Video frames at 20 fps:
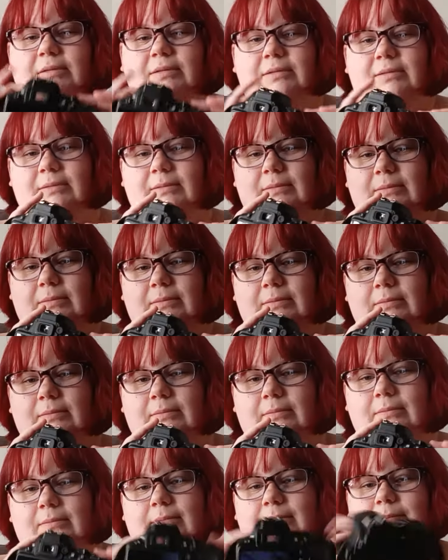
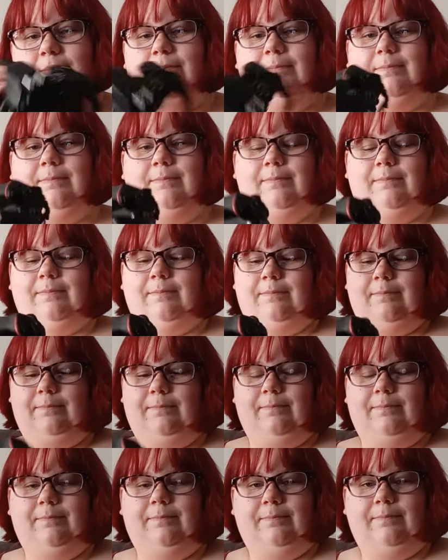
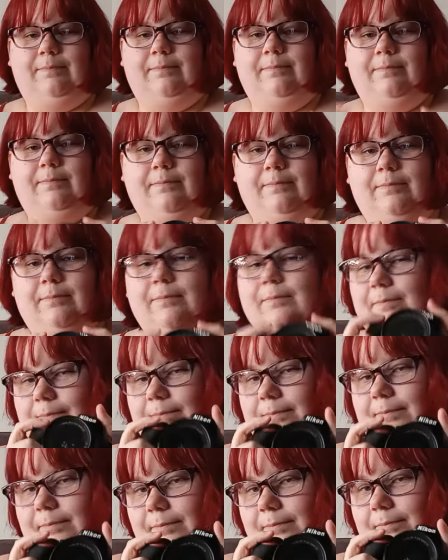
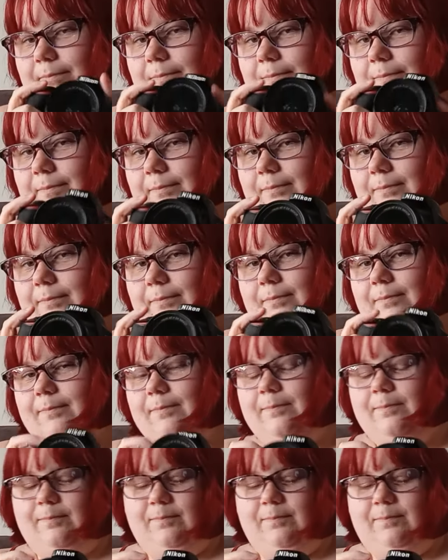No one is speaking in this clip.